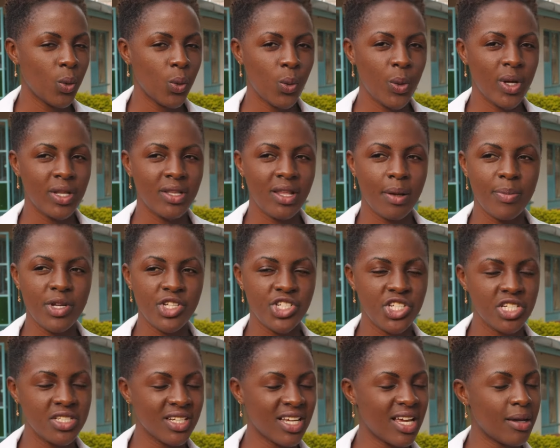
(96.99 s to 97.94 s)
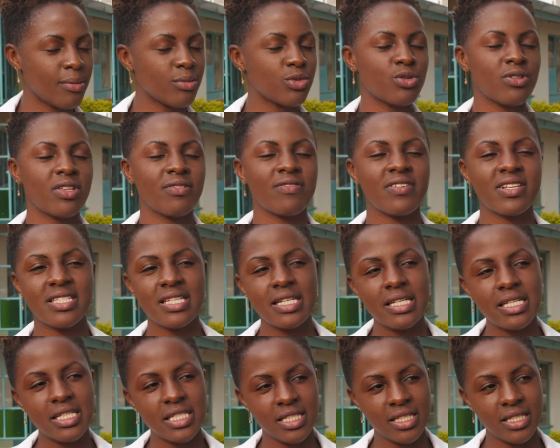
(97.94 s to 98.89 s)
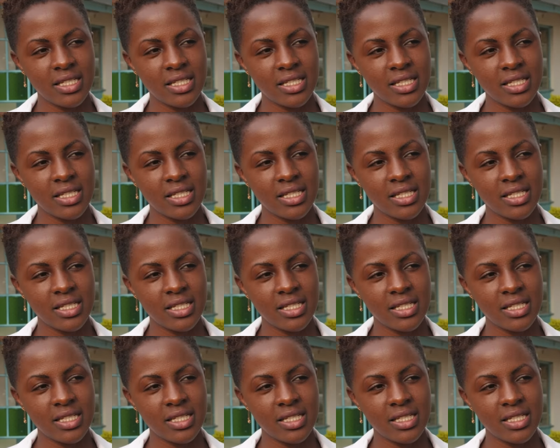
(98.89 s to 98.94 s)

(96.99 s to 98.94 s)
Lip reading: when a patient comes to the facility.